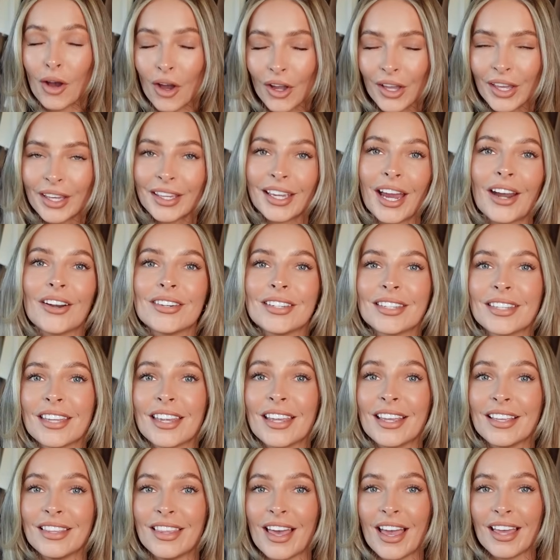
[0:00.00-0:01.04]
I can
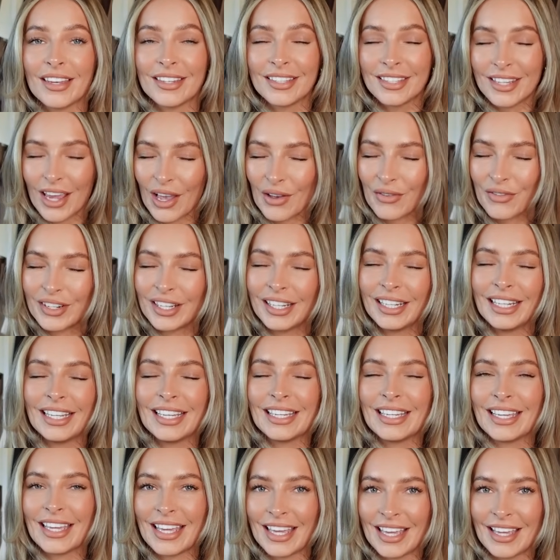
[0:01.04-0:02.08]
guarantee there
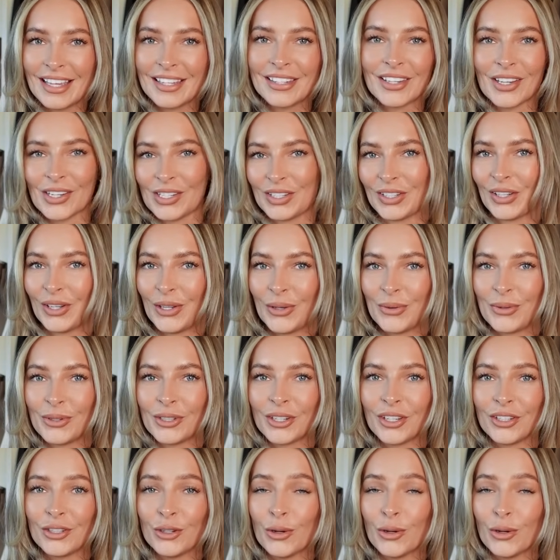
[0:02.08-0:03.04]
definitely is a solution.